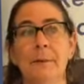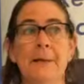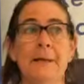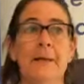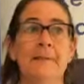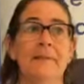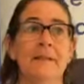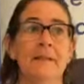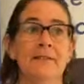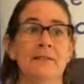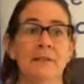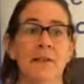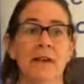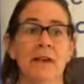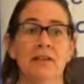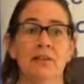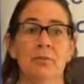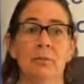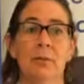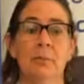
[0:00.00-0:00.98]
In this
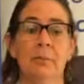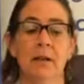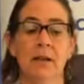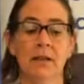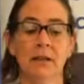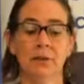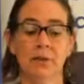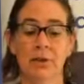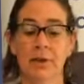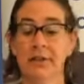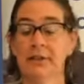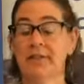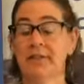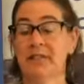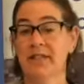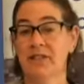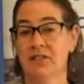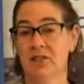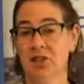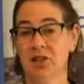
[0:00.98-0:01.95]
case, we might look at it
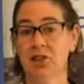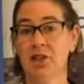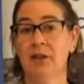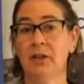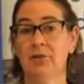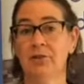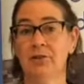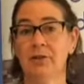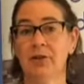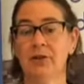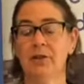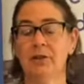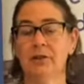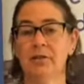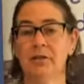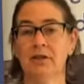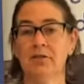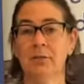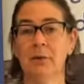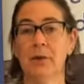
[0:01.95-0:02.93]
as a shelter.
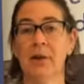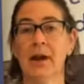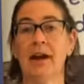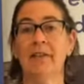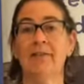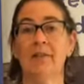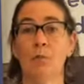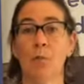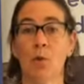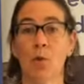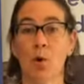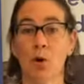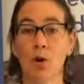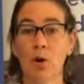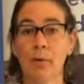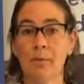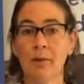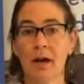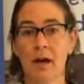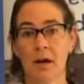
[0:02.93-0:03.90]
If we have a
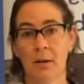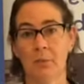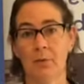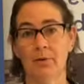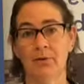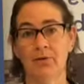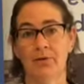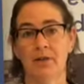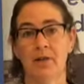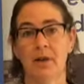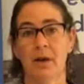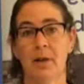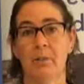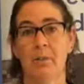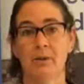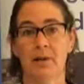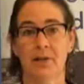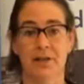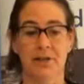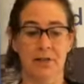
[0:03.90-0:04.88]
worm composting
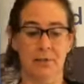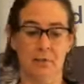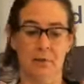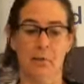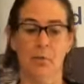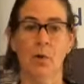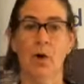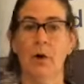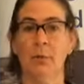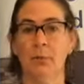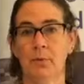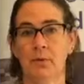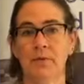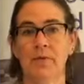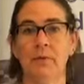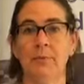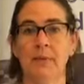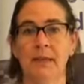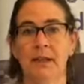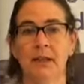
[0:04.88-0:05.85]
operation, we'd want to
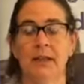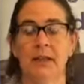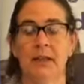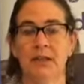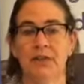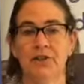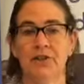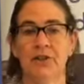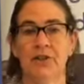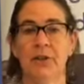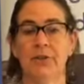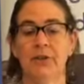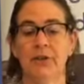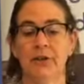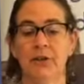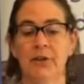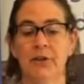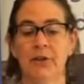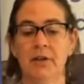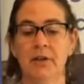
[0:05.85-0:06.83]
put them in a little
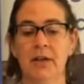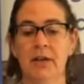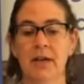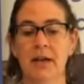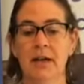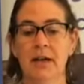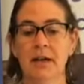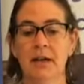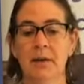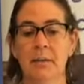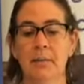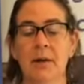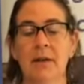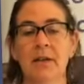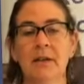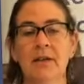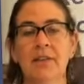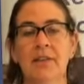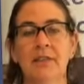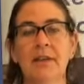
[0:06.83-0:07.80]
shelter.
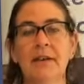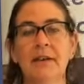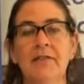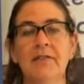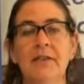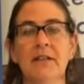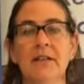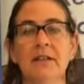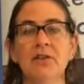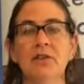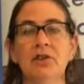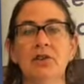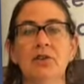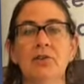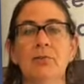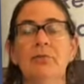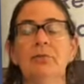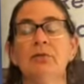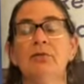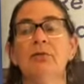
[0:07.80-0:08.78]
But think of it in
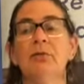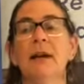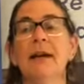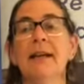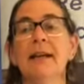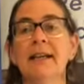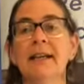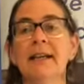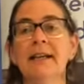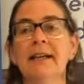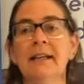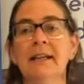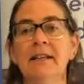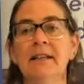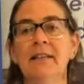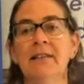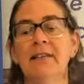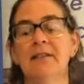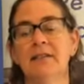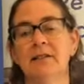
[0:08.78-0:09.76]
terms of
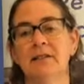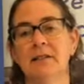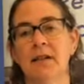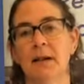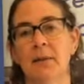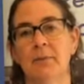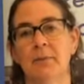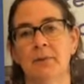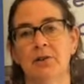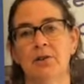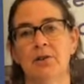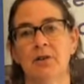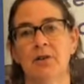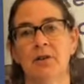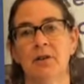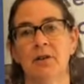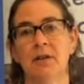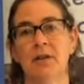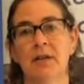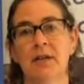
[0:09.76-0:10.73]
regulating the temperature,